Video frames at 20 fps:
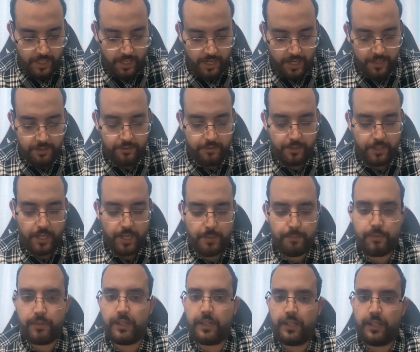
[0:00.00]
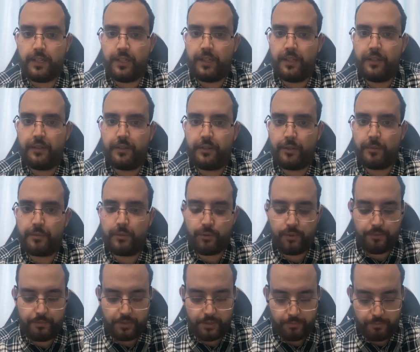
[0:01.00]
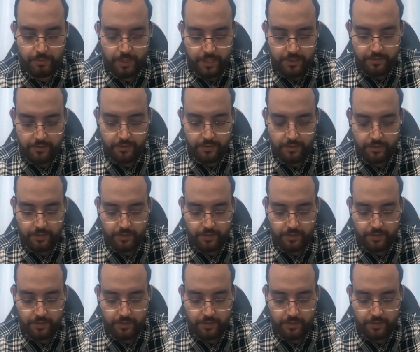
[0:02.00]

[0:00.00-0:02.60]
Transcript: Enscape is subscription based